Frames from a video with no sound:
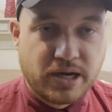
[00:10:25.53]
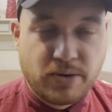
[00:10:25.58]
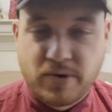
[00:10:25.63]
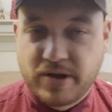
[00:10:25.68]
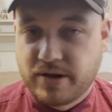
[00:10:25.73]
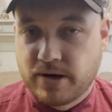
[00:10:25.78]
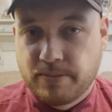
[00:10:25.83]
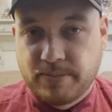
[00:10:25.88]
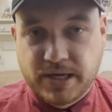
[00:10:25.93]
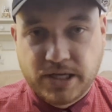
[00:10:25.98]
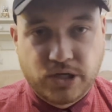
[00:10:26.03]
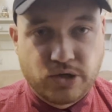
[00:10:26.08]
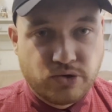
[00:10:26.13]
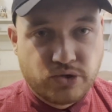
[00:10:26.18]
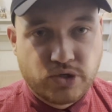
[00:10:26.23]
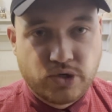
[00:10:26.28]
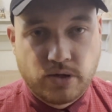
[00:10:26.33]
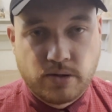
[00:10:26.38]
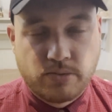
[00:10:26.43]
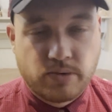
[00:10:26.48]
whether it be
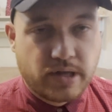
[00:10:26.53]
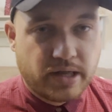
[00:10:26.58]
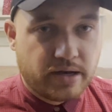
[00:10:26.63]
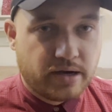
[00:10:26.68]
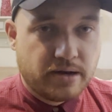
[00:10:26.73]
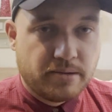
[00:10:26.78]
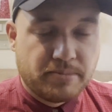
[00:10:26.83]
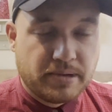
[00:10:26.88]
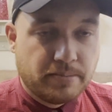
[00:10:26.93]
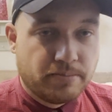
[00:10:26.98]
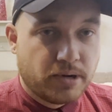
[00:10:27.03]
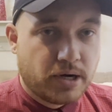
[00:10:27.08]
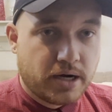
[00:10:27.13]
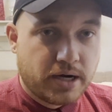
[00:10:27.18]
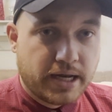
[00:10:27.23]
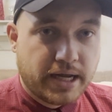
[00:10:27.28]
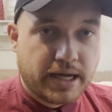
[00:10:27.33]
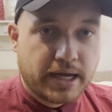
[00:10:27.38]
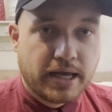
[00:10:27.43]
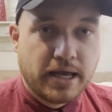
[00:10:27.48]
YouTube, whether it be
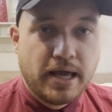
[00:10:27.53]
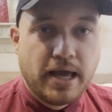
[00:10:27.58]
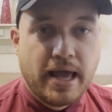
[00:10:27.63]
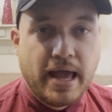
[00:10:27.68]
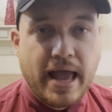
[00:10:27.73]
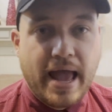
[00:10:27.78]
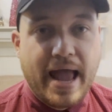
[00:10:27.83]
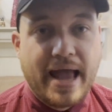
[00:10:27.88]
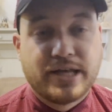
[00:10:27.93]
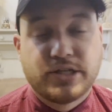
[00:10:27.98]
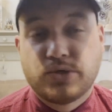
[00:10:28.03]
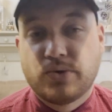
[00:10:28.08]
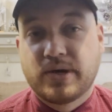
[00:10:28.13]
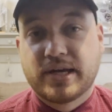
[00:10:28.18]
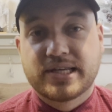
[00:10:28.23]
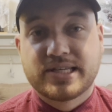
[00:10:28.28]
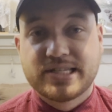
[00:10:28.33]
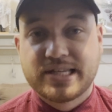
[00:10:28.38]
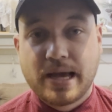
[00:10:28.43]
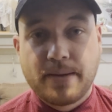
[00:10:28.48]
birding, and to
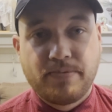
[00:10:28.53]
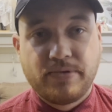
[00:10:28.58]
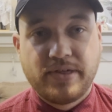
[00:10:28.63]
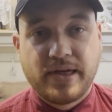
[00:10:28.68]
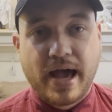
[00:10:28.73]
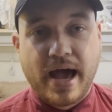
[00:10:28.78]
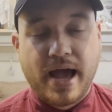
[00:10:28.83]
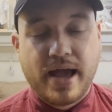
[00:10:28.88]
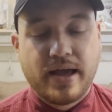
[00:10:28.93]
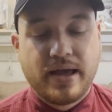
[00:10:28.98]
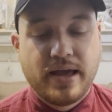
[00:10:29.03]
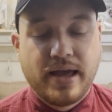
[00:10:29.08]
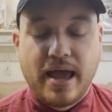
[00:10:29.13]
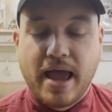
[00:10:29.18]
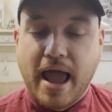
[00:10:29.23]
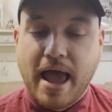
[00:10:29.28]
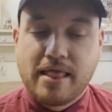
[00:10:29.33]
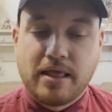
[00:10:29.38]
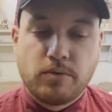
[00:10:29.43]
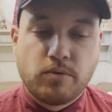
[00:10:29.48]
accept that.
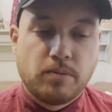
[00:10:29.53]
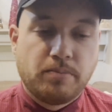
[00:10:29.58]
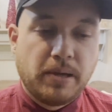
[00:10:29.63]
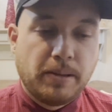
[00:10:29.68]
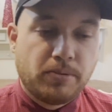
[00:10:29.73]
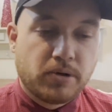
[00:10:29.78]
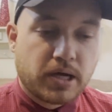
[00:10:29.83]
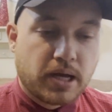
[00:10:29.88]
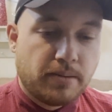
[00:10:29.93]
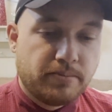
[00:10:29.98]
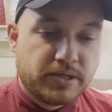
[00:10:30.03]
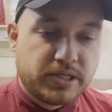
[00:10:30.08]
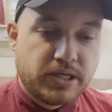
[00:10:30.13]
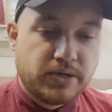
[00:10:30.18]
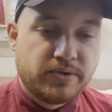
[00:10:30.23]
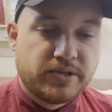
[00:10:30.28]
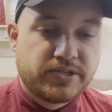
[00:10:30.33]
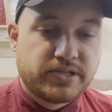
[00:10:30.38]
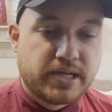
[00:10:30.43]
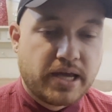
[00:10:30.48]
And then when people come to you
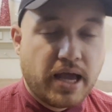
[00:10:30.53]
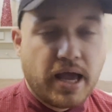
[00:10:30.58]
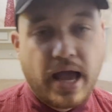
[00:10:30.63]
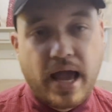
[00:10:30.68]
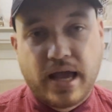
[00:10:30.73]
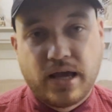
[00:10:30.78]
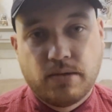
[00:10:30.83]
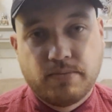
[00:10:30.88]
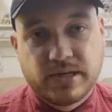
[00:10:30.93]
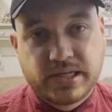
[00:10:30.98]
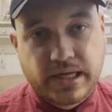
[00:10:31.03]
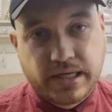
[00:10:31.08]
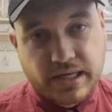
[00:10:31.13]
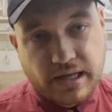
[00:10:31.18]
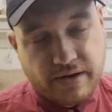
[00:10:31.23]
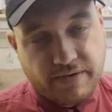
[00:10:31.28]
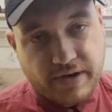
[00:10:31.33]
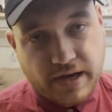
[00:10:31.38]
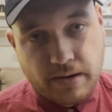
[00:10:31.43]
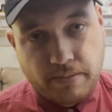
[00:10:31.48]
and say, hey, you
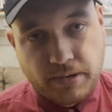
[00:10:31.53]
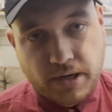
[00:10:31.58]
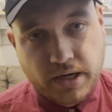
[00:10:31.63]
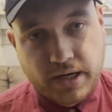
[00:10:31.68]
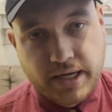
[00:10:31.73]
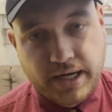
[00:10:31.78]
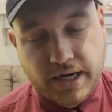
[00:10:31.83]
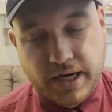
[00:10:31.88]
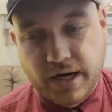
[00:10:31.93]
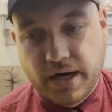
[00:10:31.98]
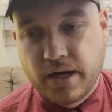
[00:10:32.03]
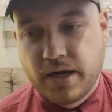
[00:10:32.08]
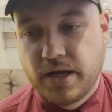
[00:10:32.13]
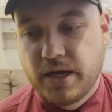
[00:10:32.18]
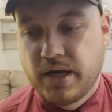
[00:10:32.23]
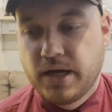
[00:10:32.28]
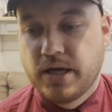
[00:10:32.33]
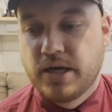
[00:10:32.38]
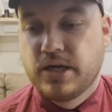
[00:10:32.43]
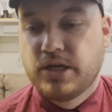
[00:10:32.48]
misidentified a bird here,
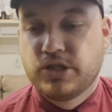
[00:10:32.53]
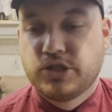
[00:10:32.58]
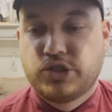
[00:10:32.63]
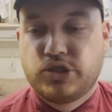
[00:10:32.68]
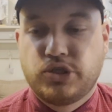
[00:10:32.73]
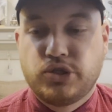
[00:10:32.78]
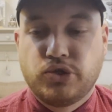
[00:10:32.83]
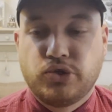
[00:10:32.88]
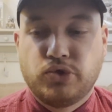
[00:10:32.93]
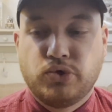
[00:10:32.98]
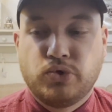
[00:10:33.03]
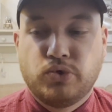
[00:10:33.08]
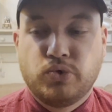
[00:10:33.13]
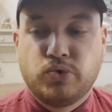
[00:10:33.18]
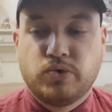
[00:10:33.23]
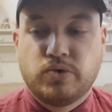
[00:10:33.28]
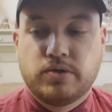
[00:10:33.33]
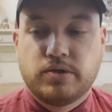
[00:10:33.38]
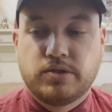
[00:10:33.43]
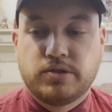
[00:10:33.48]

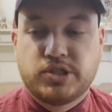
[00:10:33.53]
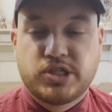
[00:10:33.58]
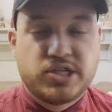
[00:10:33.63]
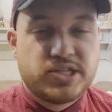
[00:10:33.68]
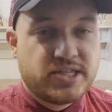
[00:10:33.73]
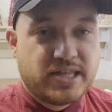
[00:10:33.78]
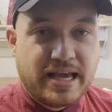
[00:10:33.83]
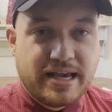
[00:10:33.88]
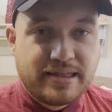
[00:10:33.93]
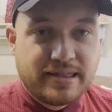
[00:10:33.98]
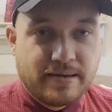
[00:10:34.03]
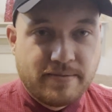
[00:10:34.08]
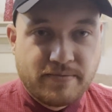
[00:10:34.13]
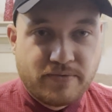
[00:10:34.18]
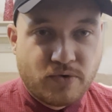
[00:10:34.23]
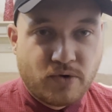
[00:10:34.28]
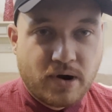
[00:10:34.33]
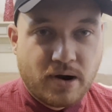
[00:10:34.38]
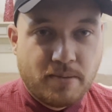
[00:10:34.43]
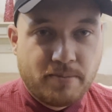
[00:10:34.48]
to just thank them
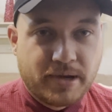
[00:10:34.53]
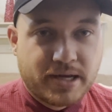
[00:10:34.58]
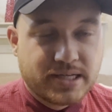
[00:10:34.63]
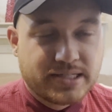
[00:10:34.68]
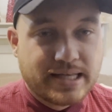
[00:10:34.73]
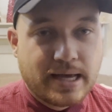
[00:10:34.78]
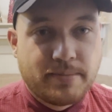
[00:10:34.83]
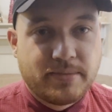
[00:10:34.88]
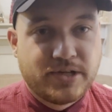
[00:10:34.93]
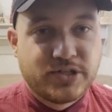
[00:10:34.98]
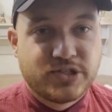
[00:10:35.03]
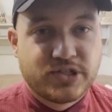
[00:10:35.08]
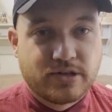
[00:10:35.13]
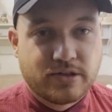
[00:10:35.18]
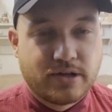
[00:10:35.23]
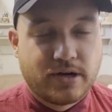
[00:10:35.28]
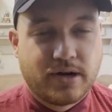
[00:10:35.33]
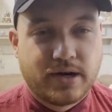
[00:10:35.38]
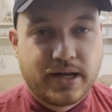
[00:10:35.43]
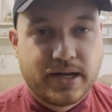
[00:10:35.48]
for it, because that means you're
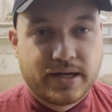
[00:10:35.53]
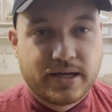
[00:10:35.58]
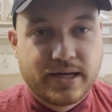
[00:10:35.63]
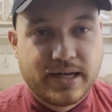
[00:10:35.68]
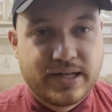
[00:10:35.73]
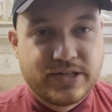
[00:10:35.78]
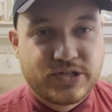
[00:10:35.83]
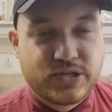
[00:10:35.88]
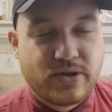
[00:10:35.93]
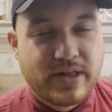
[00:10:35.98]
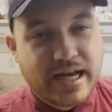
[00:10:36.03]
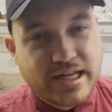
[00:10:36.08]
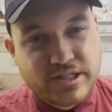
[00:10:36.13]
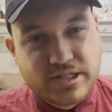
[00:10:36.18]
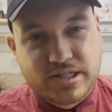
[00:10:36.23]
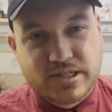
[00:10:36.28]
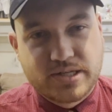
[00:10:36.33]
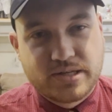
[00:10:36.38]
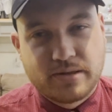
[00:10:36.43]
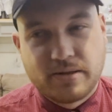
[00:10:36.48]
learning. And so
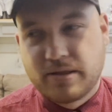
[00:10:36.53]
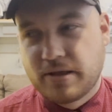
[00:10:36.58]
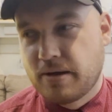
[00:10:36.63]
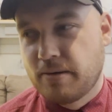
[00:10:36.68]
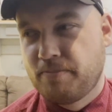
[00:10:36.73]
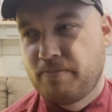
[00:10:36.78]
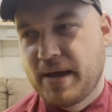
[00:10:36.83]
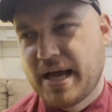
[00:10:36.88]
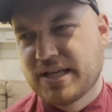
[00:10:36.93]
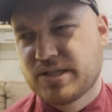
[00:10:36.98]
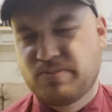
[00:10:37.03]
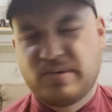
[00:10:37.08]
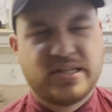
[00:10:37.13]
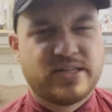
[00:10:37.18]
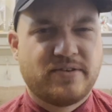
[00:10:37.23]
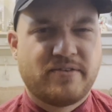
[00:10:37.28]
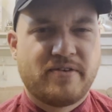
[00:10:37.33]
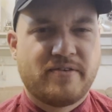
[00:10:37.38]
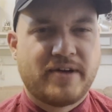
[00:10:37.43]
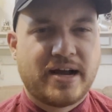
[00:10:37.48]
that's the best piece
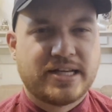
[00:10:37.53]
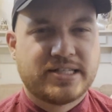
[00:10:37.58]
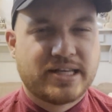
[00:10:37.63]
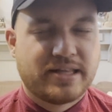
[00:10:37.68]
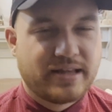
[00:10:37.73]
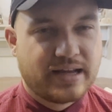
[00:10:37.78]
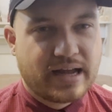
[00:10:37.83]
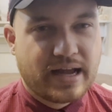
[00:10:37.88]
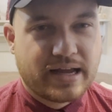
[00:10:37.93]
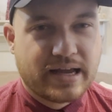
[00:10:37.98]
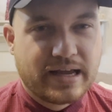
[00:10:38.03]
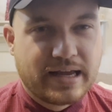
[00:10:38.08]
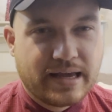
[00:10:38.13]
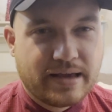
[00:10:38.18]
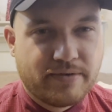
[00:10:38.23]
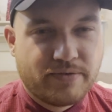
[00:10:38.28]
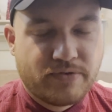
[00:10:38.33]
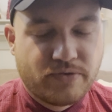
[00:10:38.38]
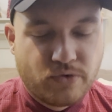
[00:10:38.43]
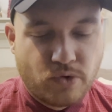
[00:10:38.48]
of advice I think I could
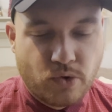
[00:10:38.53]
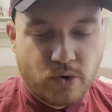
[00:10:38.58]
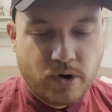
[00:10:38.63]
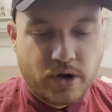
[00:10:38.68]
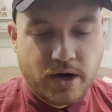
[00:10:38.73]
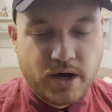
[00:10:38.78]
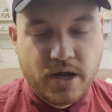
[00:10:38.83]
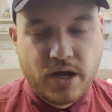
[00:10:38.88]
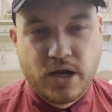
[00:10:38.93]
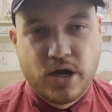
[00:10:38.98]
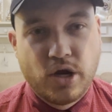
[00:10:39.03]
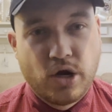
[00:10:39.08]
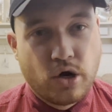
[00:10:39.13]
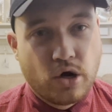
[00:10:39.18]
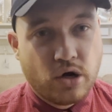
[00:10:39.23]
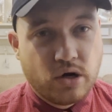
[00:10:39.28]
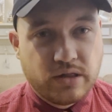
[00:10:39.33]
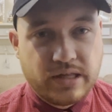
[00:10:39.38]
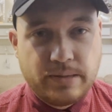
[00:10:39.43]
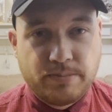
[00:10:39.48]
give for
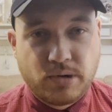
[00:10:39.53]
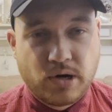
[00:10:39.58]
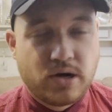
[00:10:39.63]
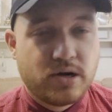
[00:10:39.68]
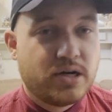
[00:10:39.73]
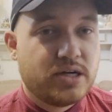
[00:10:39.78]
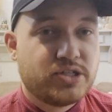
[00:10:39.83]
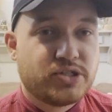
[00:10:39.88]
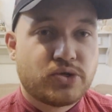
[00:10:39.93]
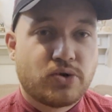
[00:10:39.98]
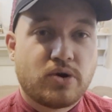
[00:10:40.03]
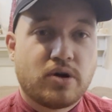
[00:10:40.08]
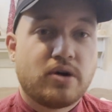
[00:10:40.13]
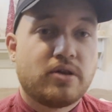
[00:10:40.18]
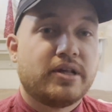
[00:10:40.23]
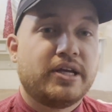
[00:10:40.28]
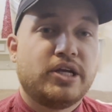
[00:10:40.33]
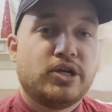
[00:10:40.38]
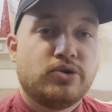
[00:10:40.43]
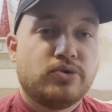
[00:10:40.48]
early birders or
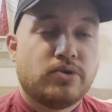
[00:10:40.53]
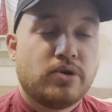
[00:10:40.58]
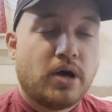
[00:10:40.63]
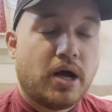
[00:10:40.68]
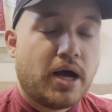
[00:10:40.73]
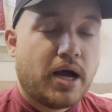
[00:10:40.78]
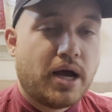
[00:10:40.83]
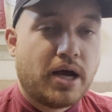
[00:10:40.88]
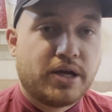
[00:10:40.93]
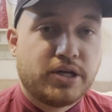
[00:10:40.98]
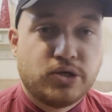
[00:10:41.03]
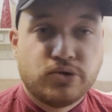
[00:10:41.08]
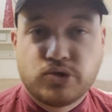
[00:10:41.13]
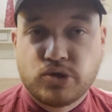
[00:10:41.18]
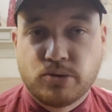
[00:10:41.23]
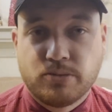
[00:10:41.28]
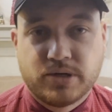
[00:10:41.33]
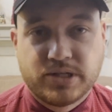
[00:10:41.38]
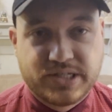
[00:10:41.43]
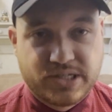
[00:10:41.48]
early
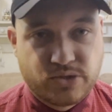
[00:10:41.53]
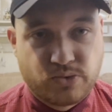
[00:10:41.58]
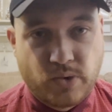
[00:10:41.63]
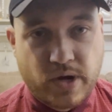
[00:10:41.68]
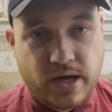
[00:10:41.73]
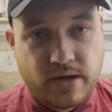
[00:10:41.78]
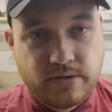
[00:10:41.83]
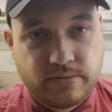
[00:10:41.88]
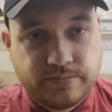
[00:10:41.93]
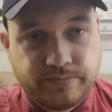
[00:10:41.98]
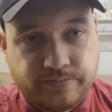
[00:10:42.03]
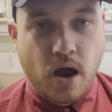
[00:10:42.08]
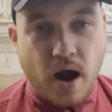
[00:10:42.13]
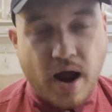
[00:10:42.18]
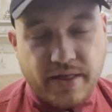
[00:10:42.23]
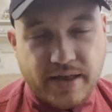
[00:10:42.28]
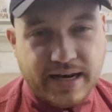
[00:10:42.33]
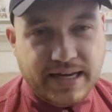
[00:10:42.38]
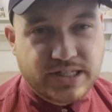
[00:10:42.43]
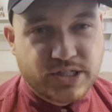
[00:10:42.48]
YouTubers as well. All right,
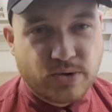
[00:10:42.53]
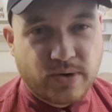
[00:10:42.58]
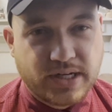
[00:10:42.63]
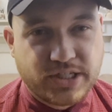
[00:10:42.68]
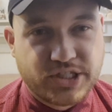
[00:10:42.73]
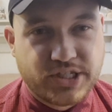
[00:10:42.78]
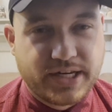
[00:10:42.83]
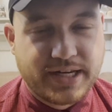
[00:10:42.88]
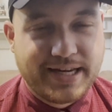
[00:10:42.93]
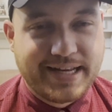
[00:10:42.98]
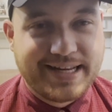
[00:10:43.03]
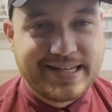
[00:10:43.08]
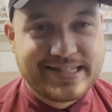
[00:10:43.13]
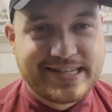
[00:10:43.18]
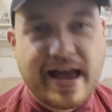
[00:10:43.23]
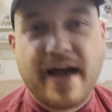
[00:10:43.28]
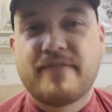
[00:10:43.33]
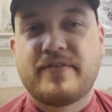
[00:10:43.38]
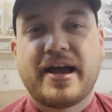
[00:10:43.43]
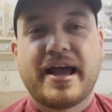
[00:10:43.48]
the next question is,
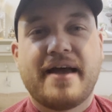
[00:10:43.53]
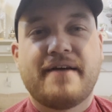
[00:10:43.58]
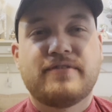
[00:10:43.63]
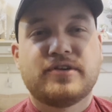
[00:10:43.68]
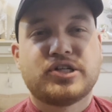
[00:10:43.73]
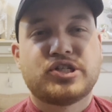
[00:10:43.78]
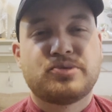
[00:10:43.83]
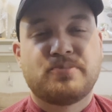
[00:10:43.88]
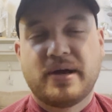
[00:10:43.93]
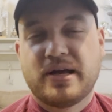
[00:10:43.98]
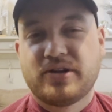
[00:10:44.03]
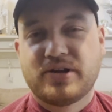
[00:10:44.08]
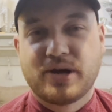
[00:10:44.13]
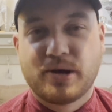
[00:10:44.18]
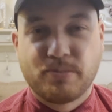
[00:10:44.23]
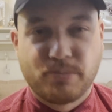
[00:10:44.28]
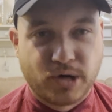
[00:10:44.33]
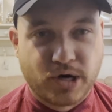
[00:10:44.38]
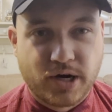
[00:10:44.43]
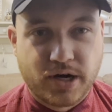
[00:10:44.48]
have I ever smelled a
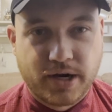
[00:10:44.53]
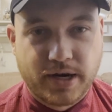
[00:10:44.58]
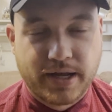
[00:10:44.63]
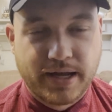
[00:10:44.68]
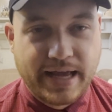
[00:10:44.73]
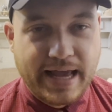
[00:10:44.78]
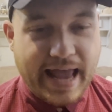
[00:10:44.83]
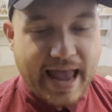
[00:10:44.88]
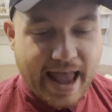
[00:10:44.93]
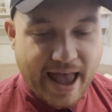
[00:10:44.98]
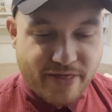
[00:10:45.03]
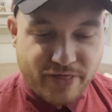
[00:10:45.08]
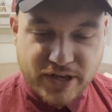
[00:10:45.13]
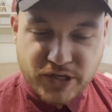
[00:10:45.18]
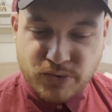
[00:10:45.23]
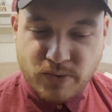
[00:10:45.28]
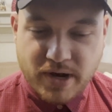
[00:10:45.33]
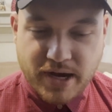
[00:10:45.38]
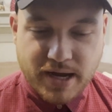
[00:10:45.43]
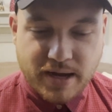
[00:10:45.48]
bird? And this
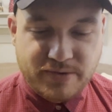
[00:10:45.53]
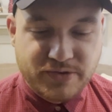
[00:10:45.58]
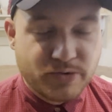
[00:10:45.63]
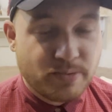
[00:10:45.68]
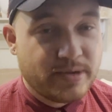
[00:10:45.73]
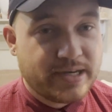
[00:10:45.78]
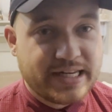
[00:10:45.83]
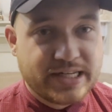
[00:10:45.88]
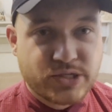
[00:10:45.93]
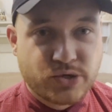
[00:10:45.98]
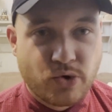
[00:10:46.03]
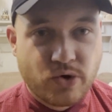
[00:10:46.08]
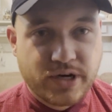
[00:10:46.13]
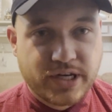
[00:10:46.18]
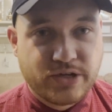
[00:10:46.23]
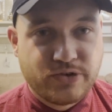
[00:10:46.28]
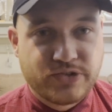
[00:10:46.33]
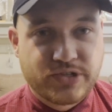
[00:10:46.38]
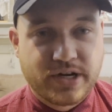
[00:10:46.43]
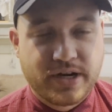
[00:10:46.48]
one comes from a Discord
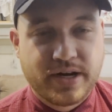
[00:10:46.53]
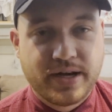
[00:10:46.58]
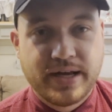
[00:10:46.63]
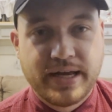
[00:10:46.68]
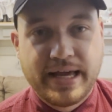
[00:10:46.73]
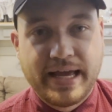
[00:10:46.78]
user.